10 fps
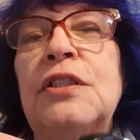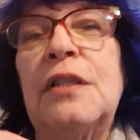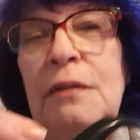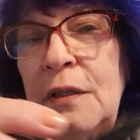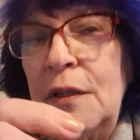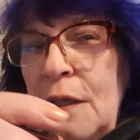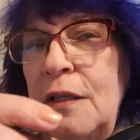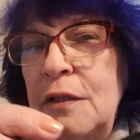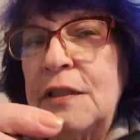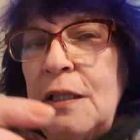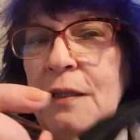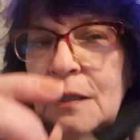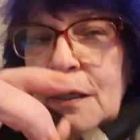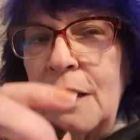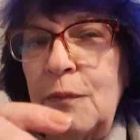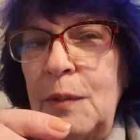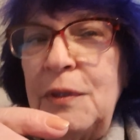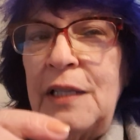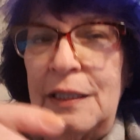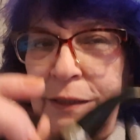You tell a lot of
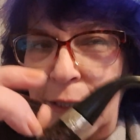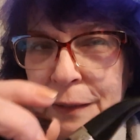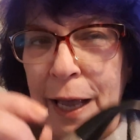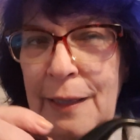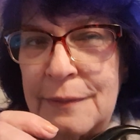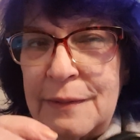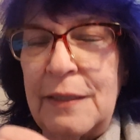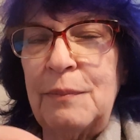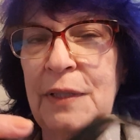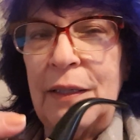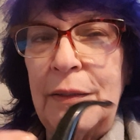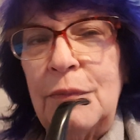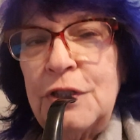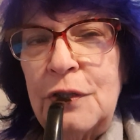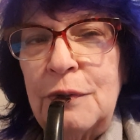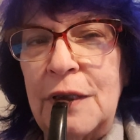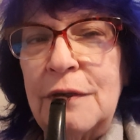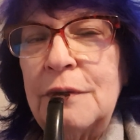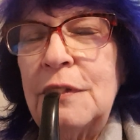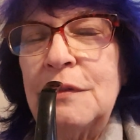women that. Ask them, what
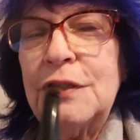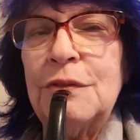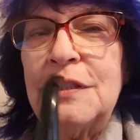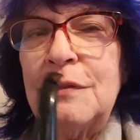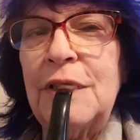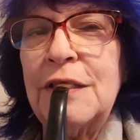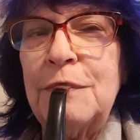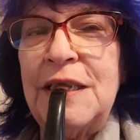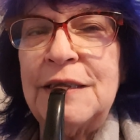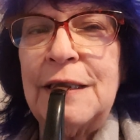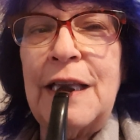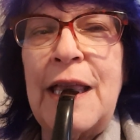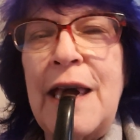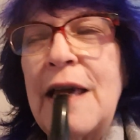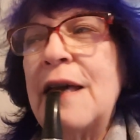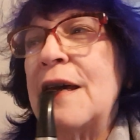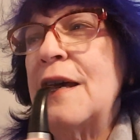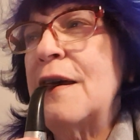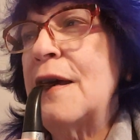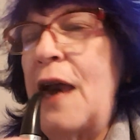would you rather me see?
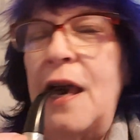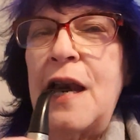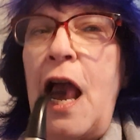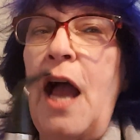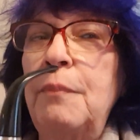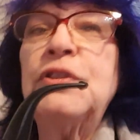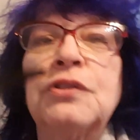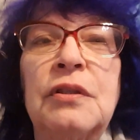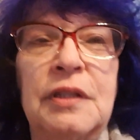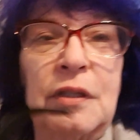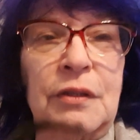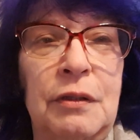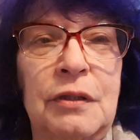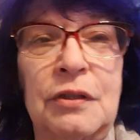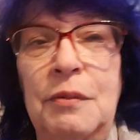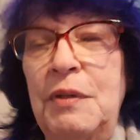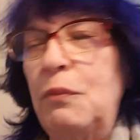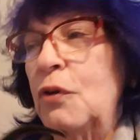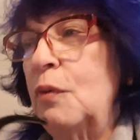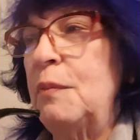And I'm sure that there are going to be
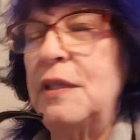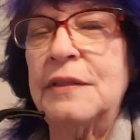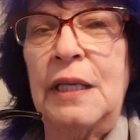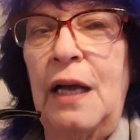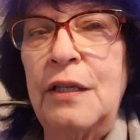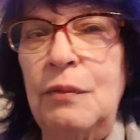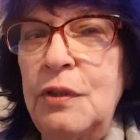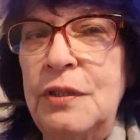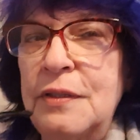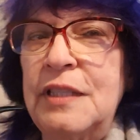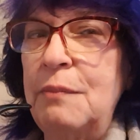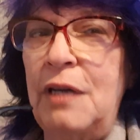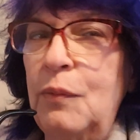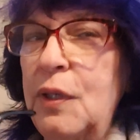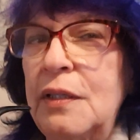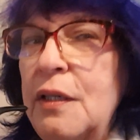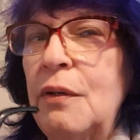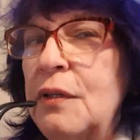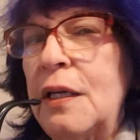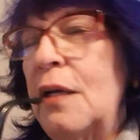more women that say, I don't want you to see my wrinkly
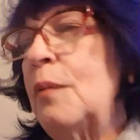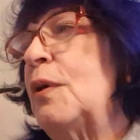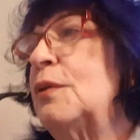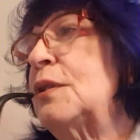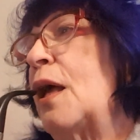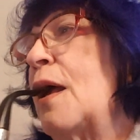old elbows.